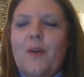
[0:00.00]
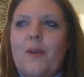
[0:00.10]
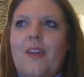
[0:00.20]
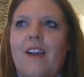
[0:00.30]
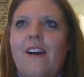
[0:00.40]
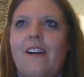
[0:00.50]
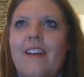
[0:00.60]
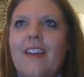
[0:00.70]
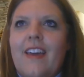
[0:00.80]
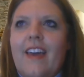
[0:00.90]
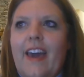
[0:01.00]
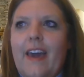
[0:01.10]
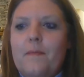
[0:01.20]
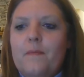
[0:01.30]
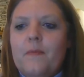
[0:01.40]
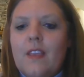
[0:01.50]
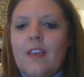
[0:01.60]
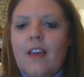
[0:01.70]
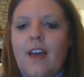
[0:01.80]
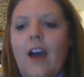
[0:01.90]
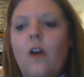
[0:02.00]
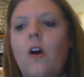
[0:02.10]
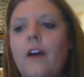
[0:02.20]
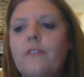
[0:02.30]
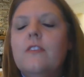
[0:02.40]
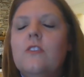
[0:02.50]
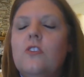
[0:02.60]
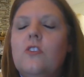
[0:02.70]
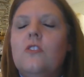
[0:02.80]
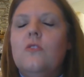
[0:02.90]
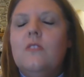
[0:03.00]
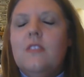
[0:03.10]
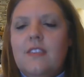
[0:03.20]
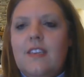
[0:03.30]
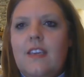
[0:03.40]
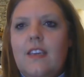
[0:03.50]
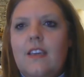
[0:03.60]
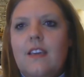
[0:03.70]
we are. How often do you see